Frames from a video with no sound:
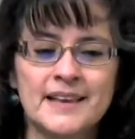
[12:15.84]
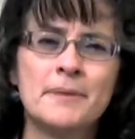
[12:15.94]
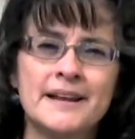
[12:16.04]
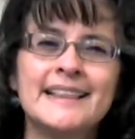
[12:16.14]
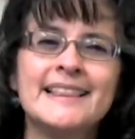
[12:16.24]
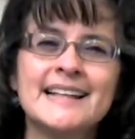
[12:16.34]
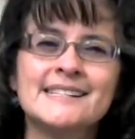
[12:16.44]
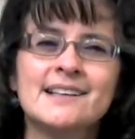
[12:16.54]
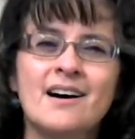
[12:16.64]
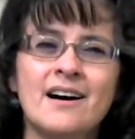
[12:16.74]
But in
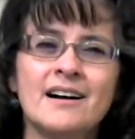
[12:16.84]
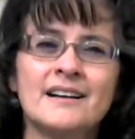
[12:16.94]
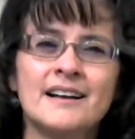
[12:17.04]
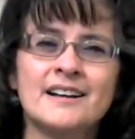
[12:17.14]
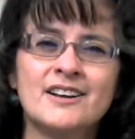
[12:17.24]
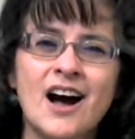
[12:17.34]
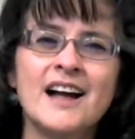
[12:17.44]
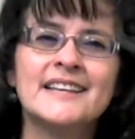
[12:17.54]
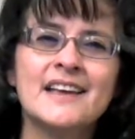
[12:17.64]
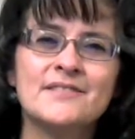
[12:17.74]
that song,
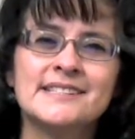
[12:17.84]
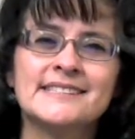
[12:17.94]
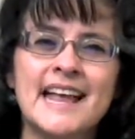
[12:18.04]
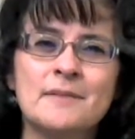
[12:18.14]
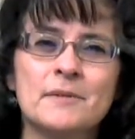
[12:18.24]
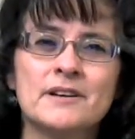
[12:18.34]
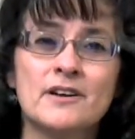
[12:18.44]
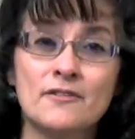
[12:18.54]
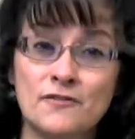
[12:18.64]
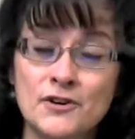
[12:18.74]
God gave a statement
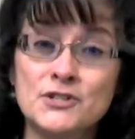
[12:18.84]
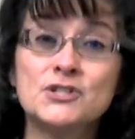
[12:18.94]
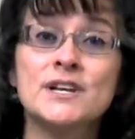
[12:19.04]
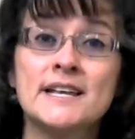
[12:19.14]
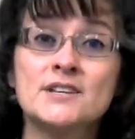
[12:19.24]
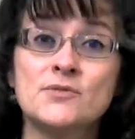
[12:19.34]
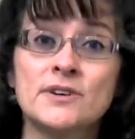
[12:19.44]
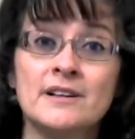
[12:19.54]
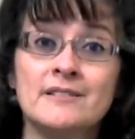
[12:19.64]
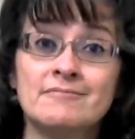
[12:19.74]
first to
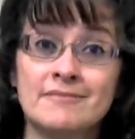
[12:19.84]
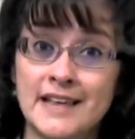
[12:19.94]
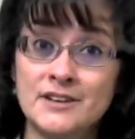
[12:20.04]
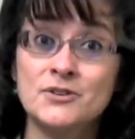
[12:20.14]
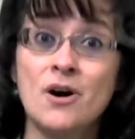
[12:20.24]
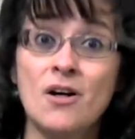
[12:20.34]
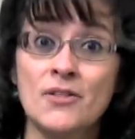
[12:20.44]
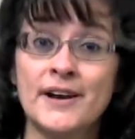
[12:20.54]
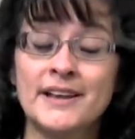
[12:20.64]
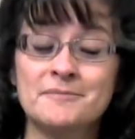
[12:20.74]
Israel, then to all
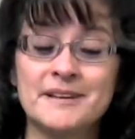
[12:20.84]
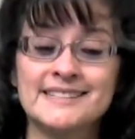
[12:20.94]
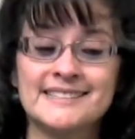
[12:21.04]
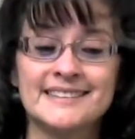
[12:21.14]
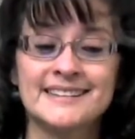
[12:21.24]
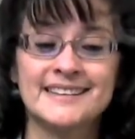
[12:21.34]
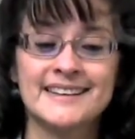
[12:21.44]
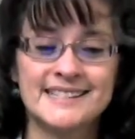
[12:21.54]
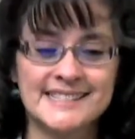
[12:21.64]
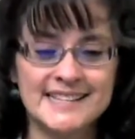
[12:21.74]
their enemies.
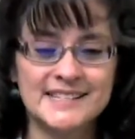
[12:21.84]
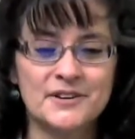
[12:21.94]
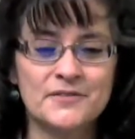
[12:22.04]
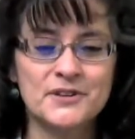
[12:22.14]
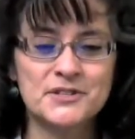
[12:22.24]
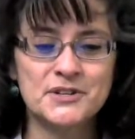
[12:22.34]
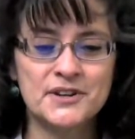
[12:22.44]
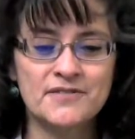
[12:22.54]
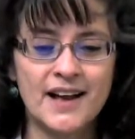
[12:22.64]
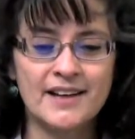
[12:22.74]
It says here in verse
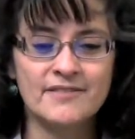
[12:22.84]
35